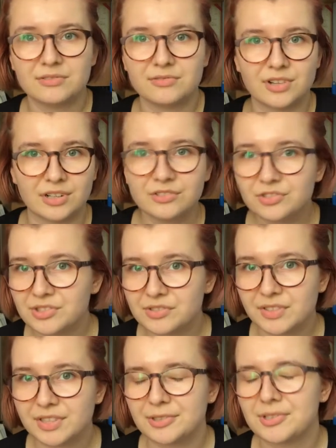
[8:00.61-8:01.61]
for hundreds of
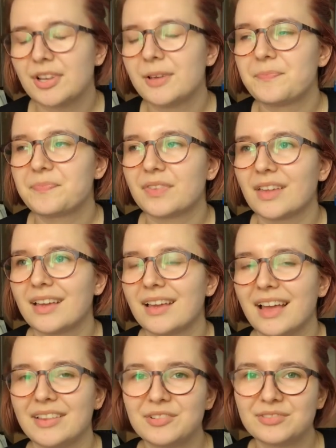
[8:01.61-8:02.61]
years,
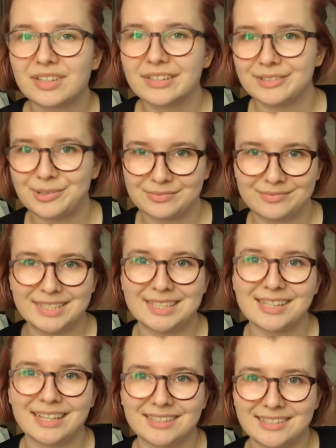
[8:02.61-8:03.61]
and he really
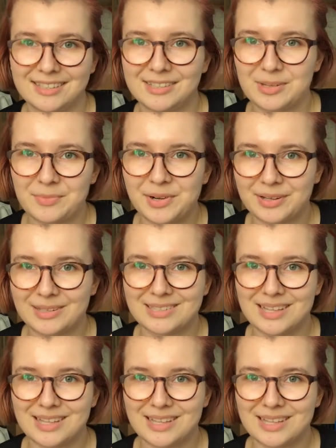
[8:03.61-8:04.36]
dislikes these Americans,